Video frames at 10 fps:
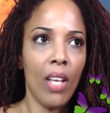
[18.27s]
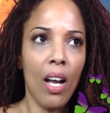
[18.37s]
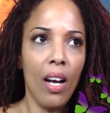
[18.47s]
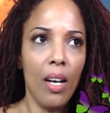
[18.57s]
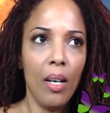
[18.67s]

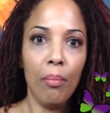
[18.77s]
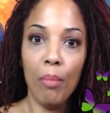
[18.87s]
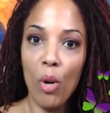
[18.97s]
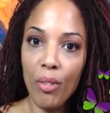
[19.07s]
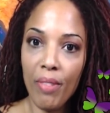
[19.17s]

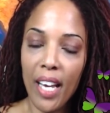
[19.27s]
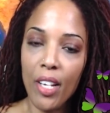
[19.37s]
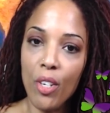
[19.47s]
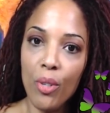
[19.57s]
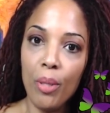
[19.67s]
motivate
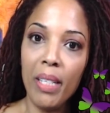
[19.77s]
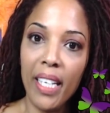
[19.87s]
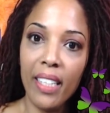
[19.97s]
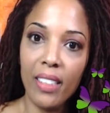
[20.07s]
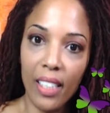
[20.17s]
you to
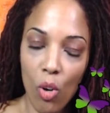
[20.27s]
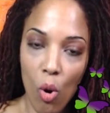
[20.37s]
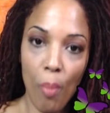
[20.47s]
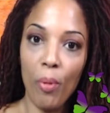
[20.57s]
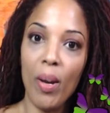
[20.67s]
begin to
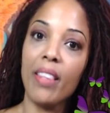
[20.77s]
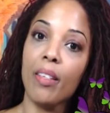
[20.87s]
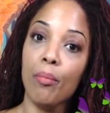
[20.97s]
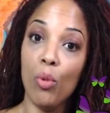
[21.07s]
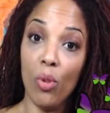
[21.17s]
incorporate
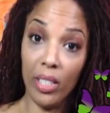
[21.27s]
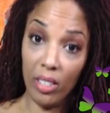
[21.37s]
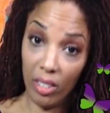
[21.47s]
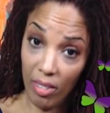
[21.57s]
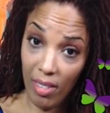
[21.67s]
them more
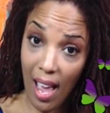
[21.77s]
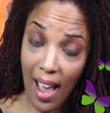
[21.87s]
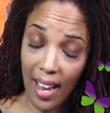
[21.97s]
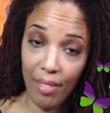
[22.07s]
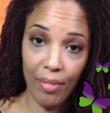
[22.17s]
into your
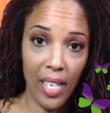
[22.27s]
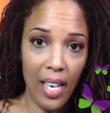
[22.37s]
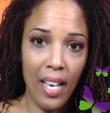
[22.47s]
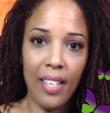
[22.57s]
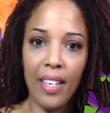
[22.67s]
life.
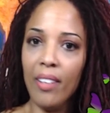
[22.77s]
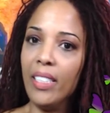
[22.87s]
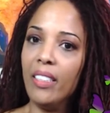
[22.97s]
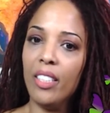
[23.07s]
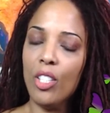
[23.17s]
Now,
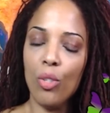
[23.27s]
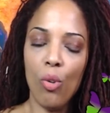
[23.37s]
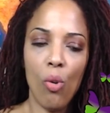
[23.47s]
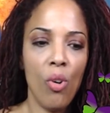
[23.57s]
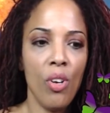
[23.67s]
essential
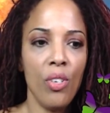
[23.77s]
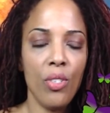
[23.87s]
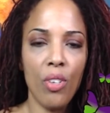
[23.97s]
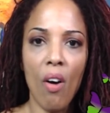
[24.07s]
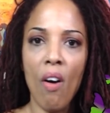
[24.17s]

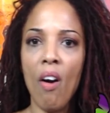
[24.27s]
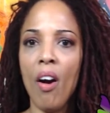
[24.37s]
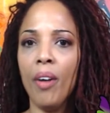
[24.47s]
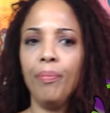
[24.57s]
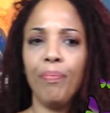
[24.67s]
oils
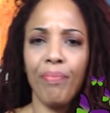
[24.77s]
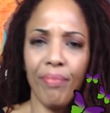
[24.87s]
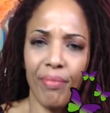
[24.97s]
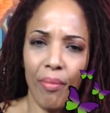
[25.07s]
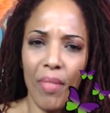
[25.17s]
are
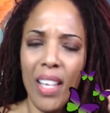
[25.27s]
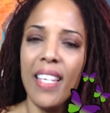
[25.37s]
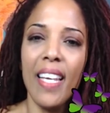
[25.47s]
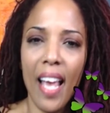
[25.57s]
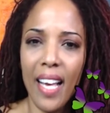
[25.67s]

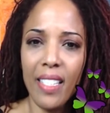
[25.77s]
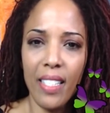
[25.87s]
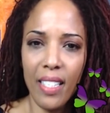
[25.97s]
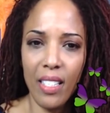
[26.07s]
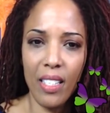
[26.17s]
the
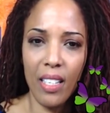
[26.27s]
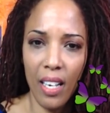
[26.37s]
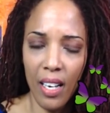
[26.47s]
essence